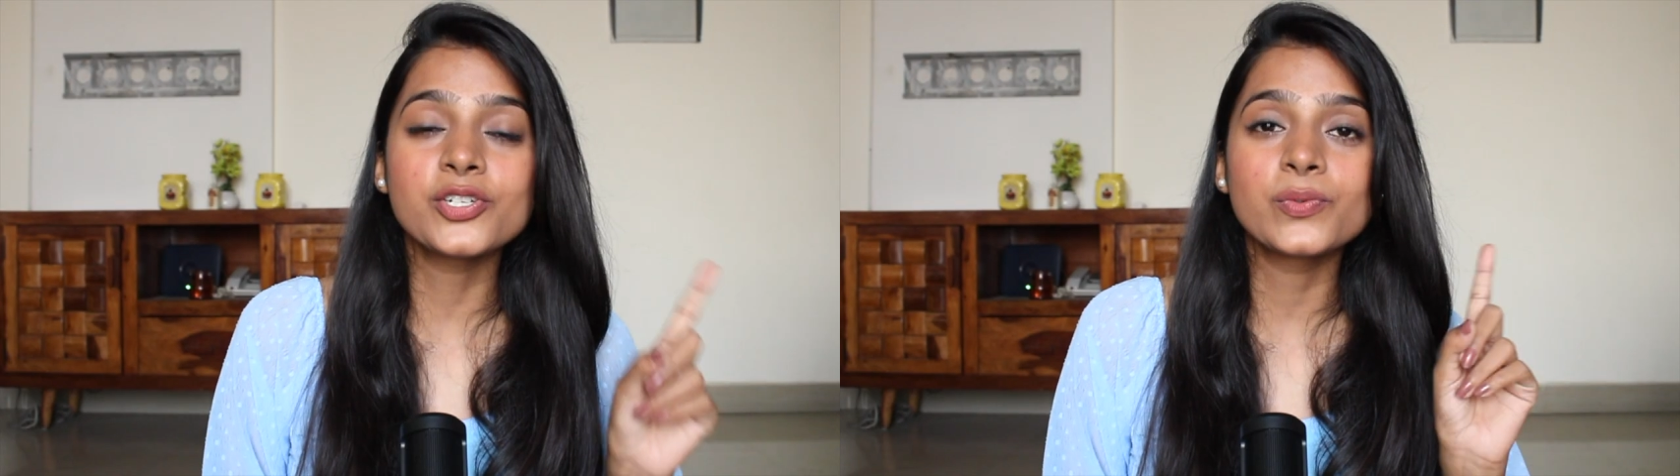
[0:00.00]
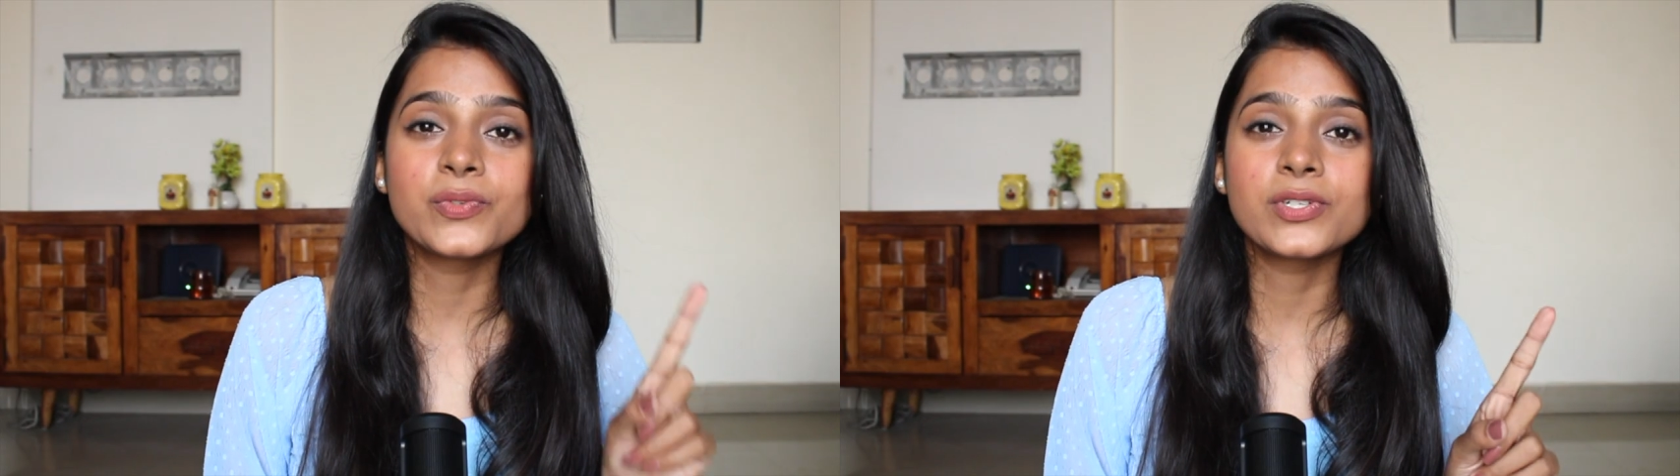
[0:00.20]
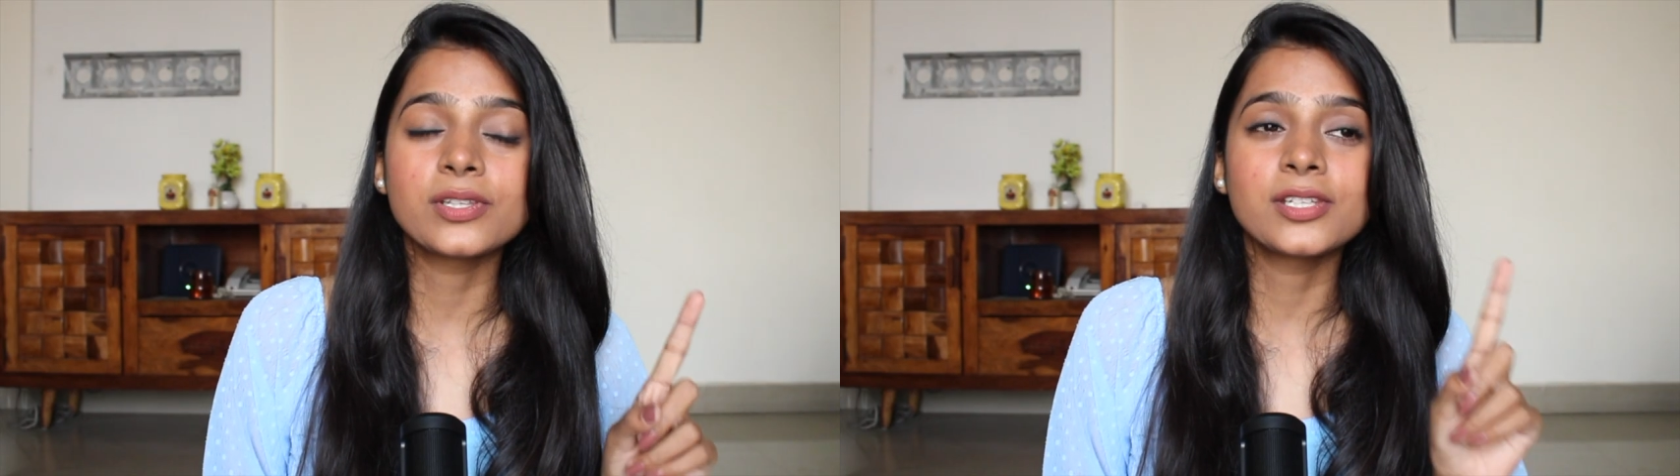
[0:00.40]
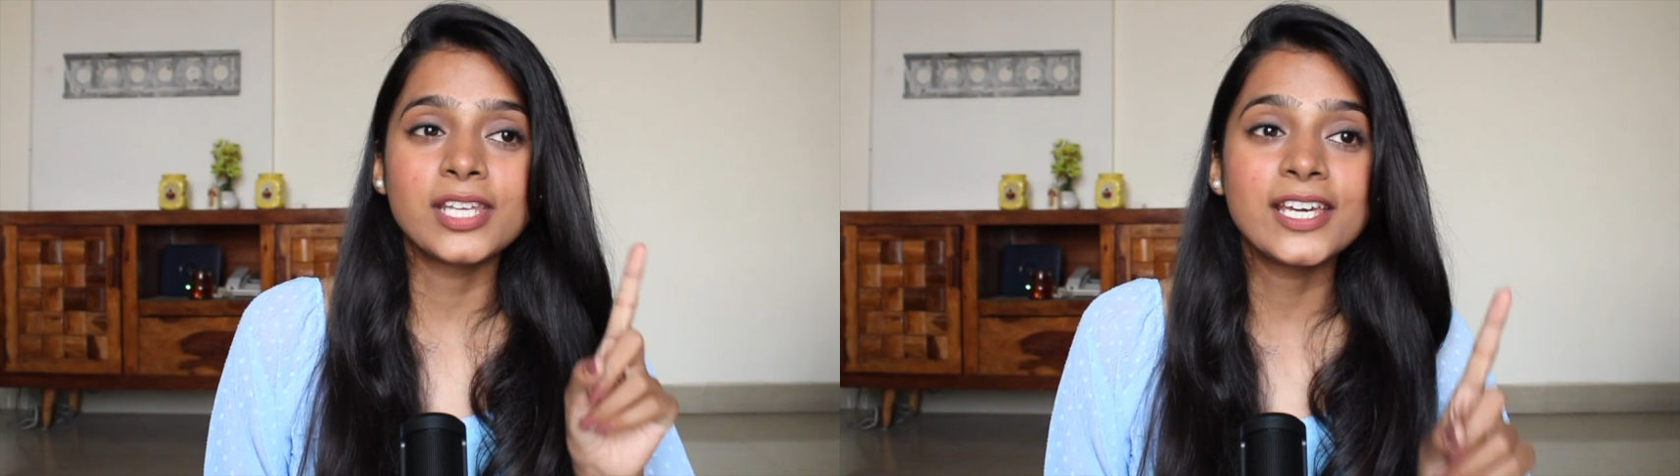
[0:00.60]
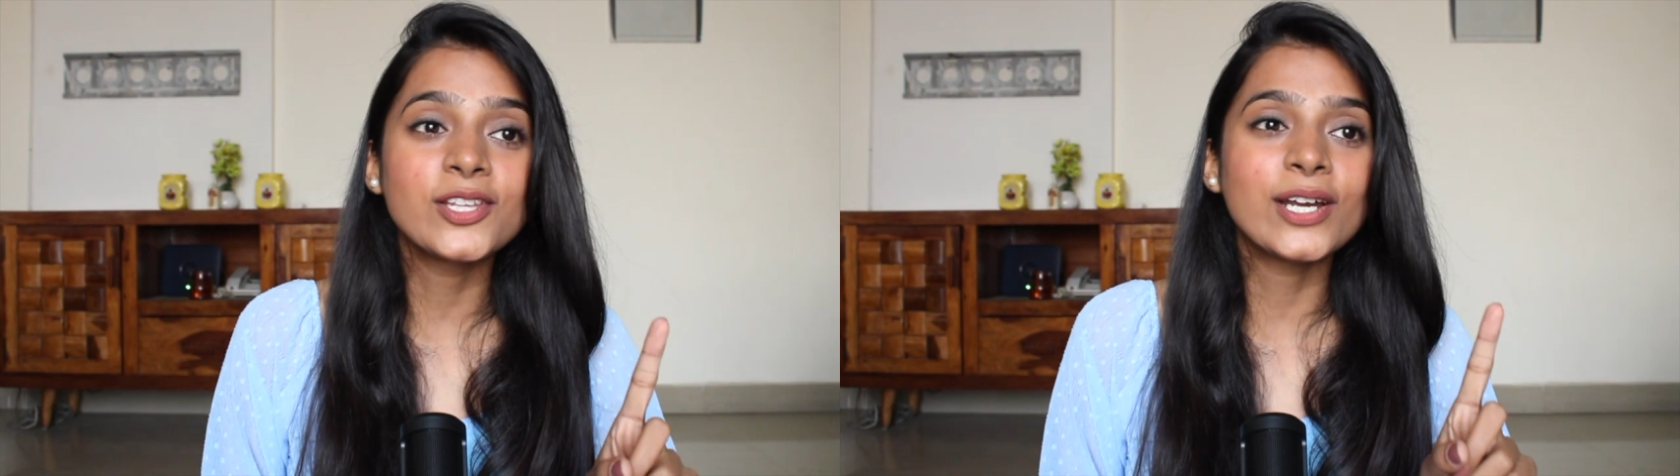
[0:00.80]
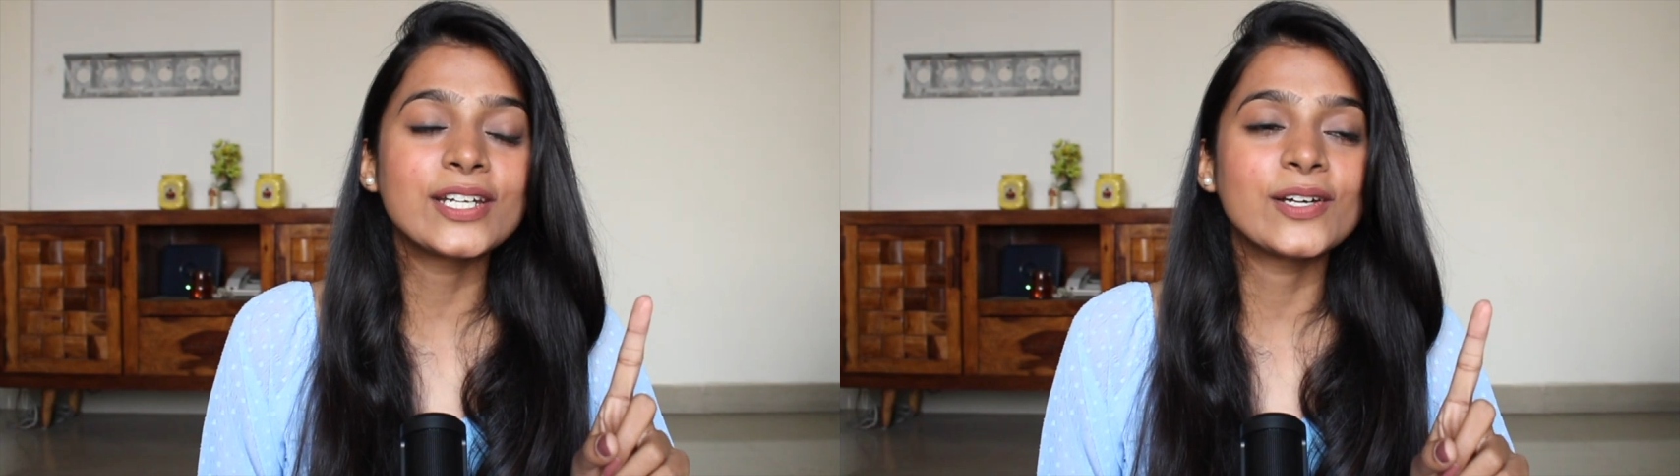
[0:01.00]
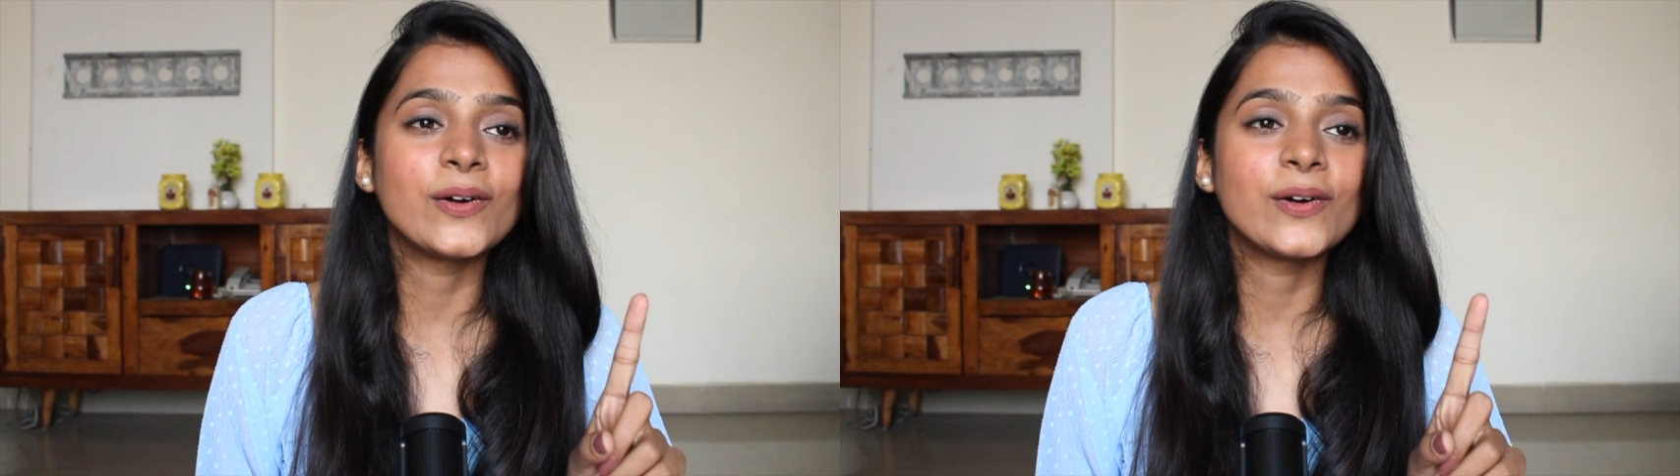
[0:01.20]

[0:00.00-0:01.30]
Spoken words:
& Schuster, the thing that